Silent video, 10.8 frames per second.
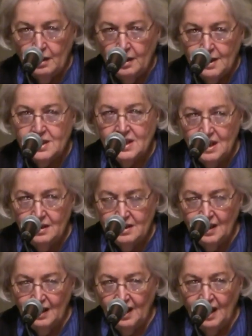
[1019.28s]
And seeing the
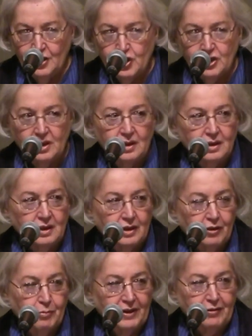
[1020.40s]
dedication
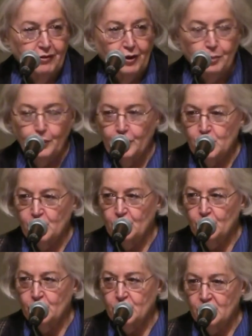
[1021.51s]
of my fellow
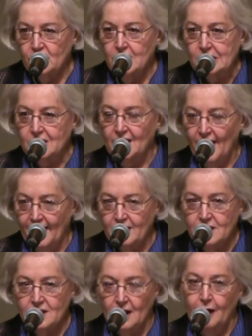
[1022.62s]
parishioners to these
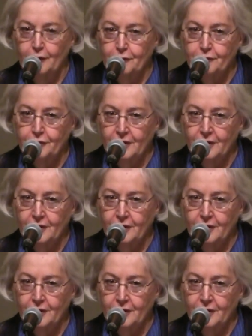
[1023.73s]
kinds of